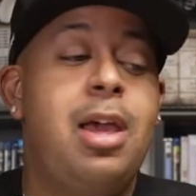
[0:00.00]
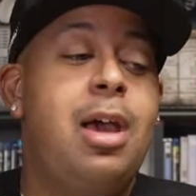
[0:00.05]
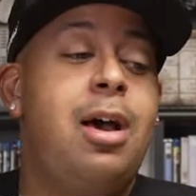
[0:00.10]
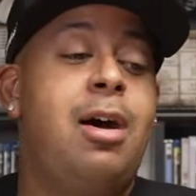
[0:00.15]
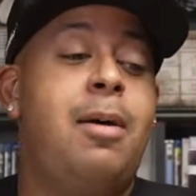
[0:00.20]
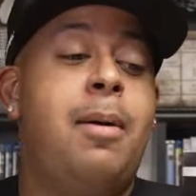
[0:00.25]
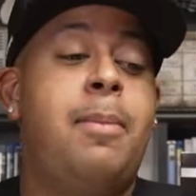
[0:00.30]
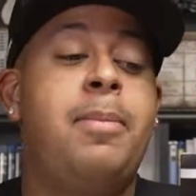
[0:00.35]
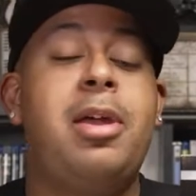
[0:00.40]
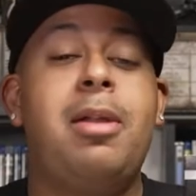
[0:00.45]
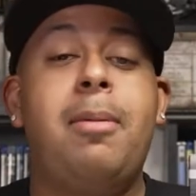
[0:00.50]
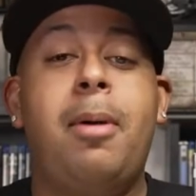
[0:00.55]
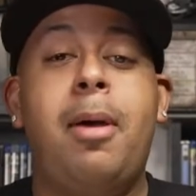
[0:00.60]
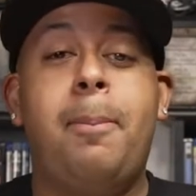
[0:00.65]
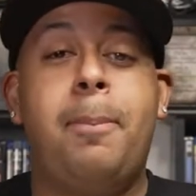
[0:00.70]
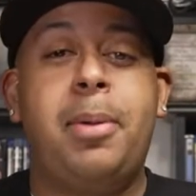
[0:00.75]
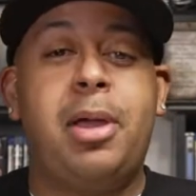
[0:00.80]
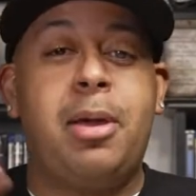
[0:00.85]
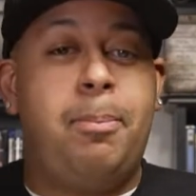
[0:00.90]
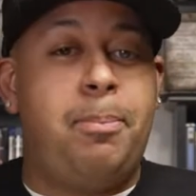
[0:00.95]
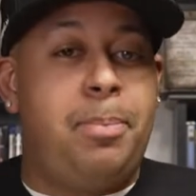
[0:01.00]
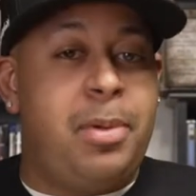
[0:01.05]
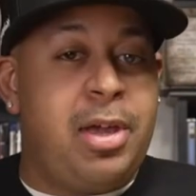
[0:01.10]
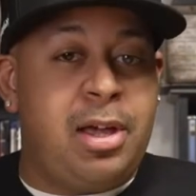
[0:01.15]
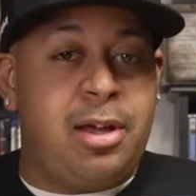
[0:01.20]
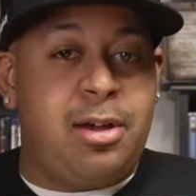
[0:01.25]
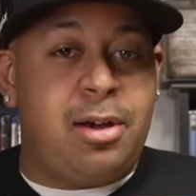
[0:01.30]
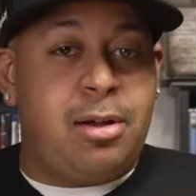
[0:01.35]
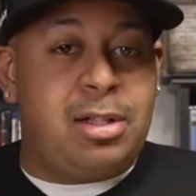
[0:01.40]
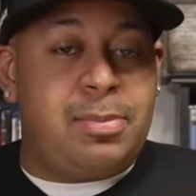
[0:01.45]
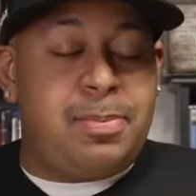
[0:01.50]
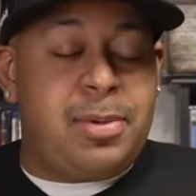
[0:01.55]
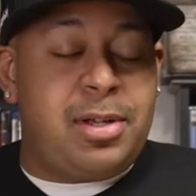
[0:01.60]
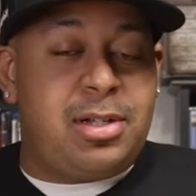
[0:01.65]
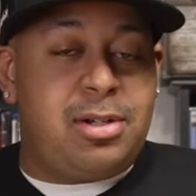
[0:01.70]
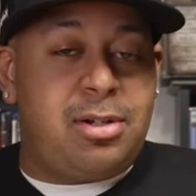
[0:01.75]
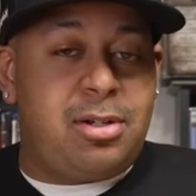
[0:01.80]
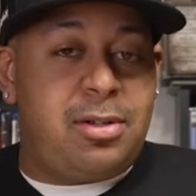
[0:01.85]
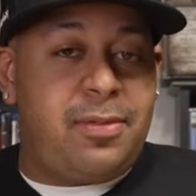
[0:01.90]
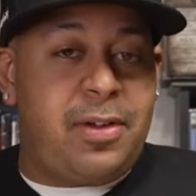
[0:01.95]
I'm not like a big
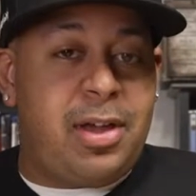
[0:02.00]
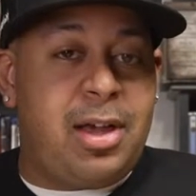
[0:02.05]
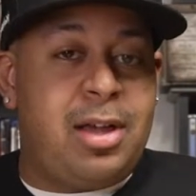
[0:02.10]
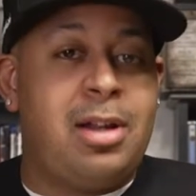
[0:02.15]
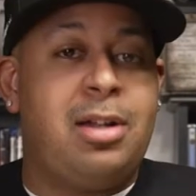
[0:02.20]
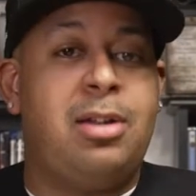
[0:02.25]
Ghostbusters fan.